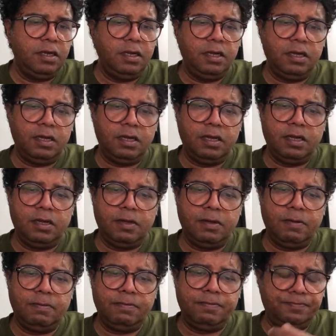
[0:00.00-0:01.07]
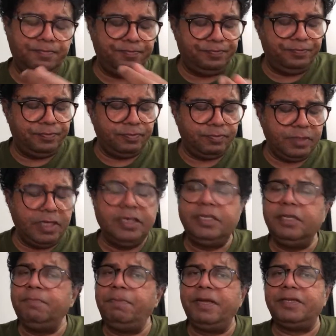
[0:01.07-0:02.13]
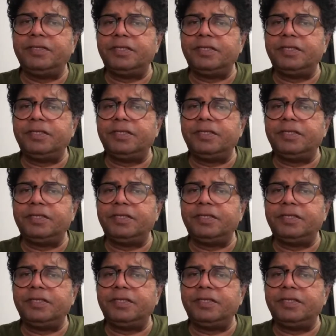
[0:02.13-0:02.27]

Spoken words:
um, it depends.